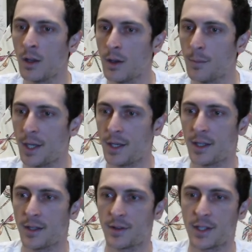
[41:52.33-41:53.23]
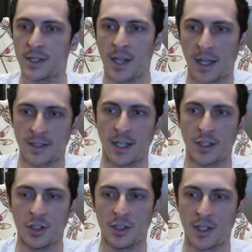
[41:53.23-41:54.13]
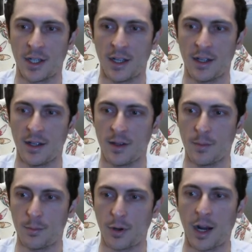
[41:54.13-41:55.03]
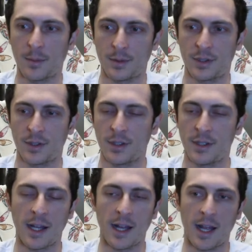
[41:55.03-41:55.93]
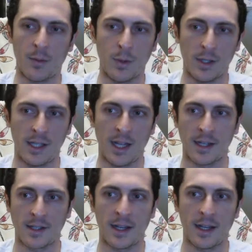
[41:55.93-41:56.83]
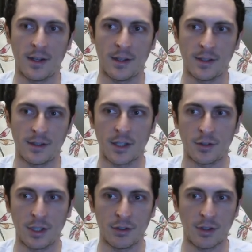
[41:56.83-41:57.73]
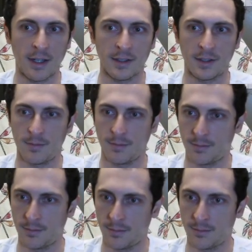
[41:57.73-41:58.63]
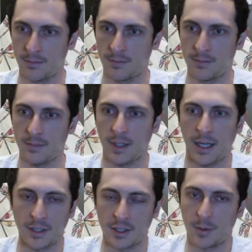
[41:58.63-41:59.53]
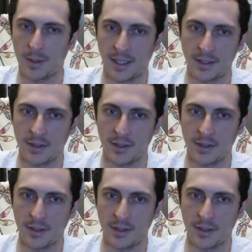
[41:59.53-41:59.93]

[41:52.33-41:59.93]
But this next section is going to perhaps get at what the anti-tetrahedron is. And it's going to relate to